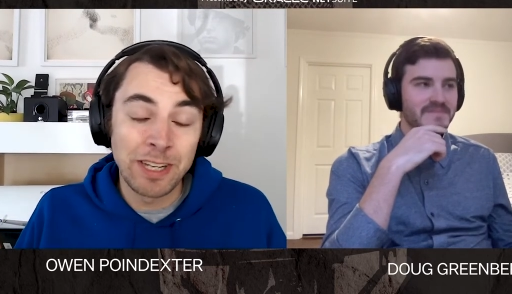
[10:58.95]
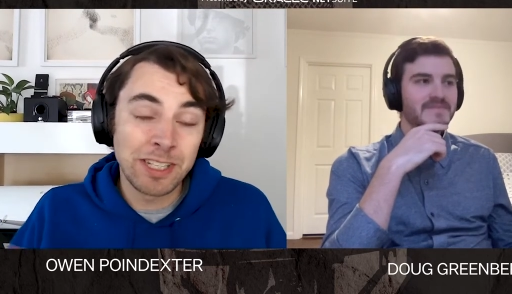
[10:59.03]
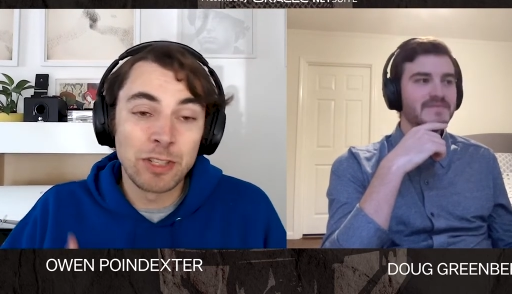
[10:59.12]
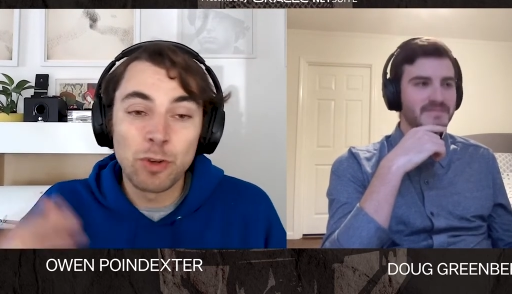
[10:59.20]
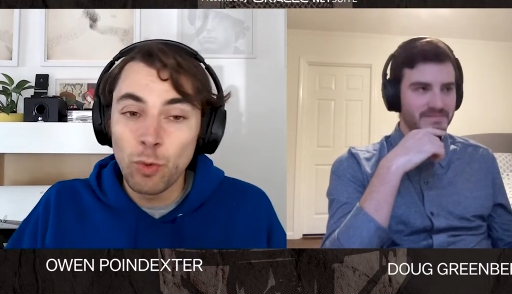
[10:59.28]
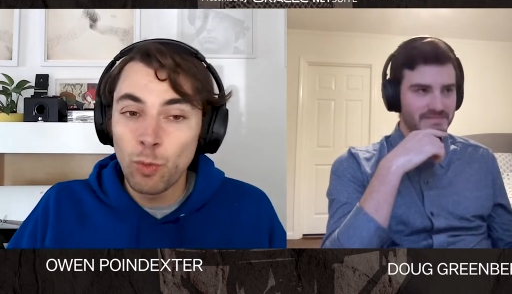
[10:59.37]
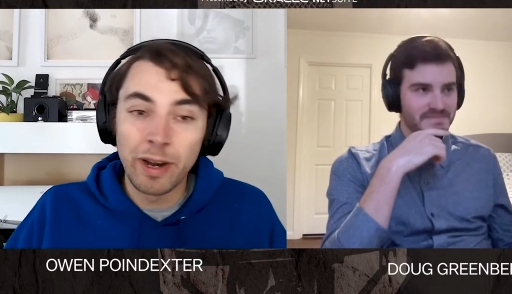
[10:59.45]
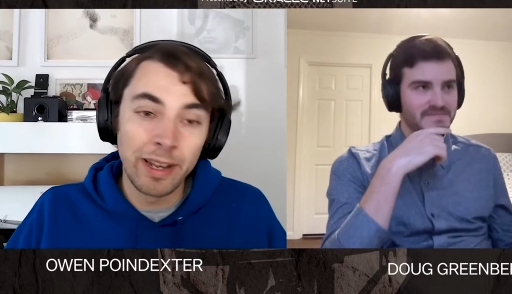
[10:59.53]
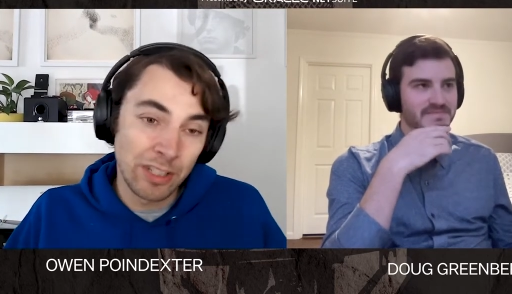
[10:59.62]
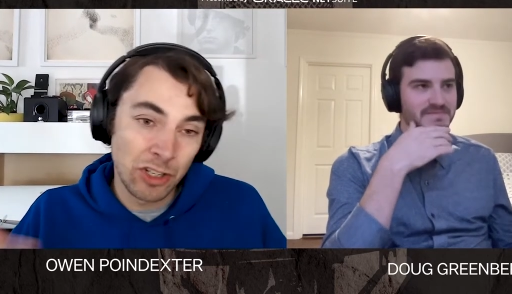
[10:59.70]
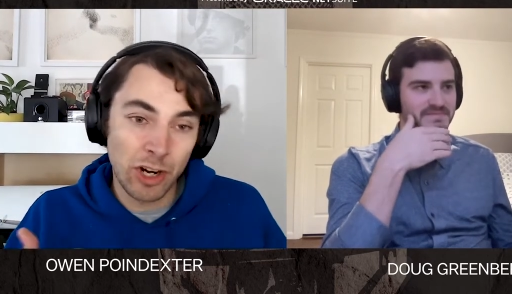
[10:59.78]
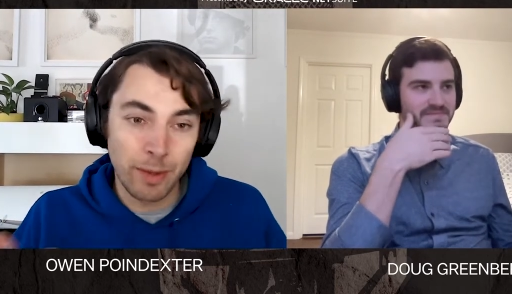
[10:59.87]
Speaker 1: because one, it
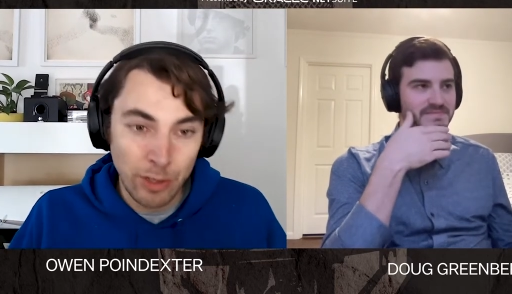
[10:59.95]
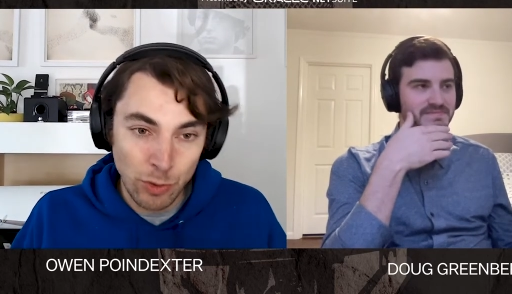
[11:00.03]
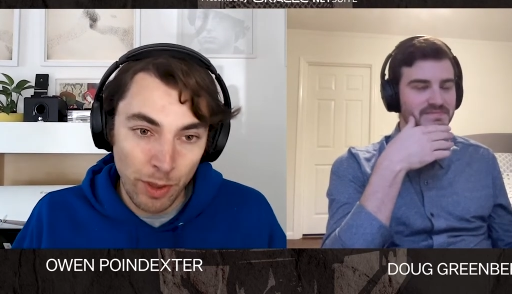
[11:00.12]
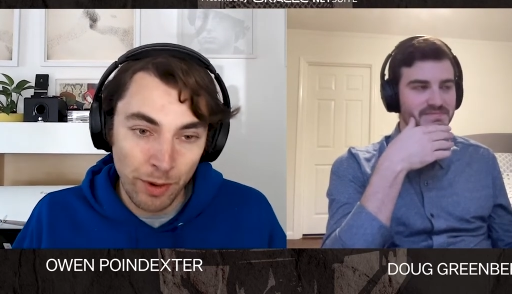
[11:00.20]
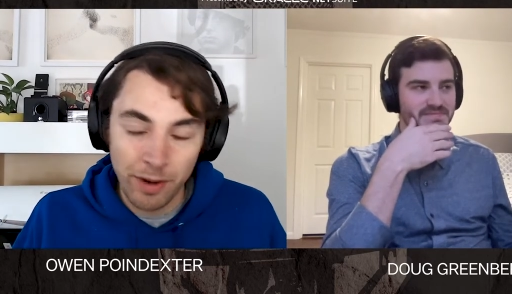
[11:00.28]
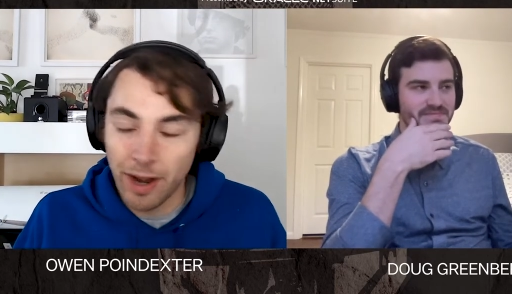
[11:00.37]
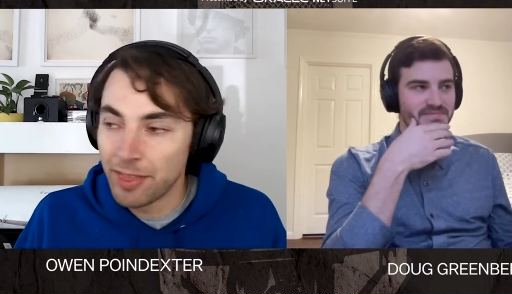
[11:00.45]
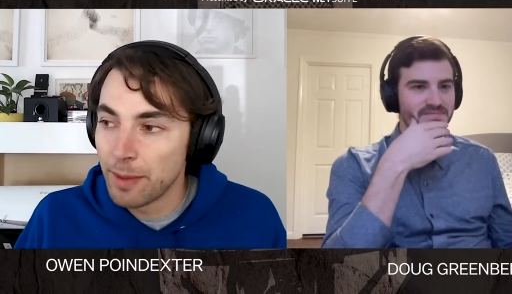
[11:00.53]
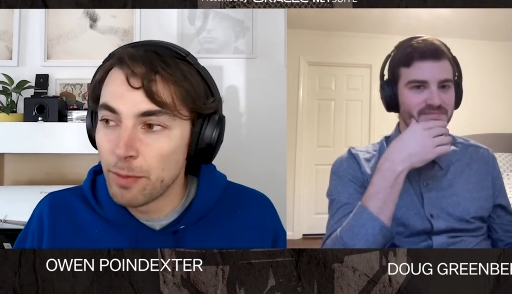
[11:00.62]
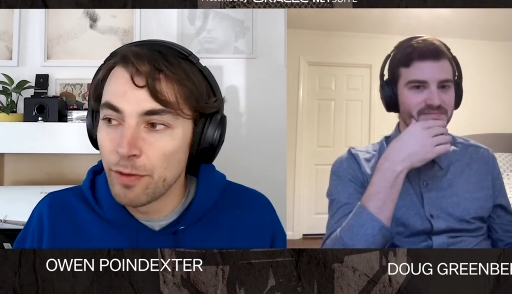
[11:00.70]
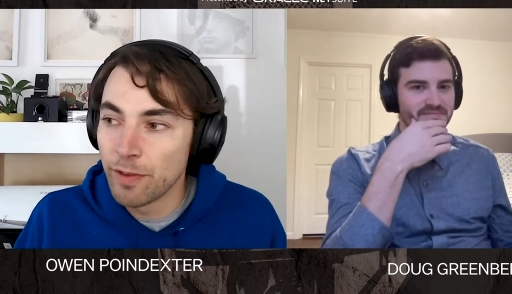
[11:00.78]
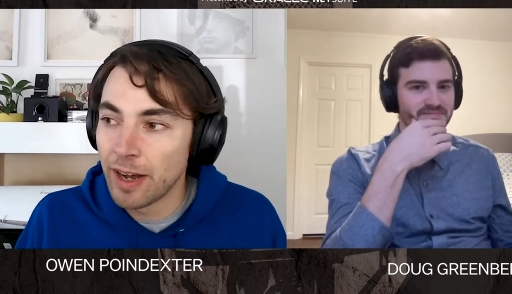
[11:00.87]
determines whether or not they
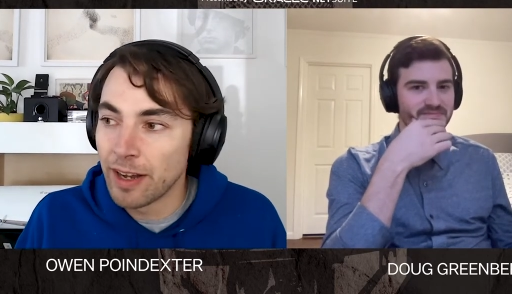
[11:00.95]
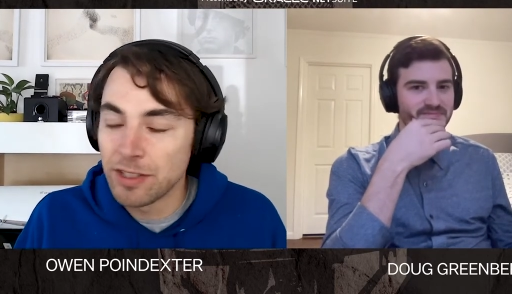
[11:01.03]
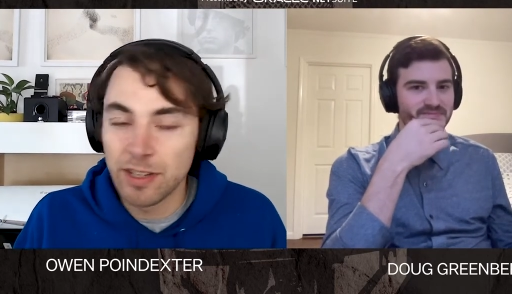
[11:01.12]
move on to the